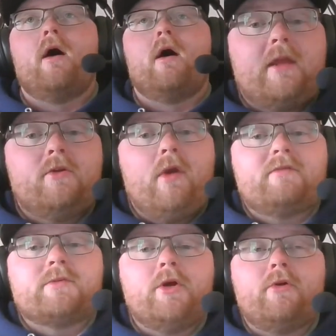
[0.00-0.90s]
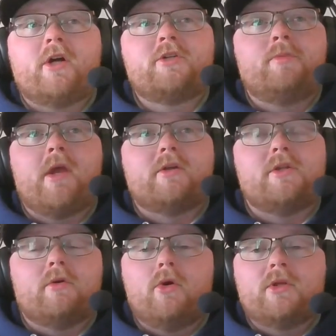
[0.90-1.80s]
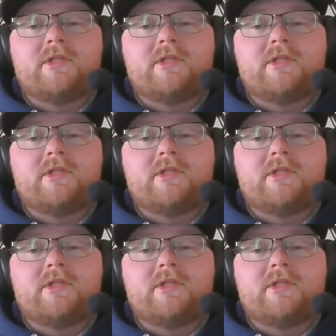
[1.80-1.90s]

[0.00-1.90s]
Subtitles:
They do have some good rush players. Logan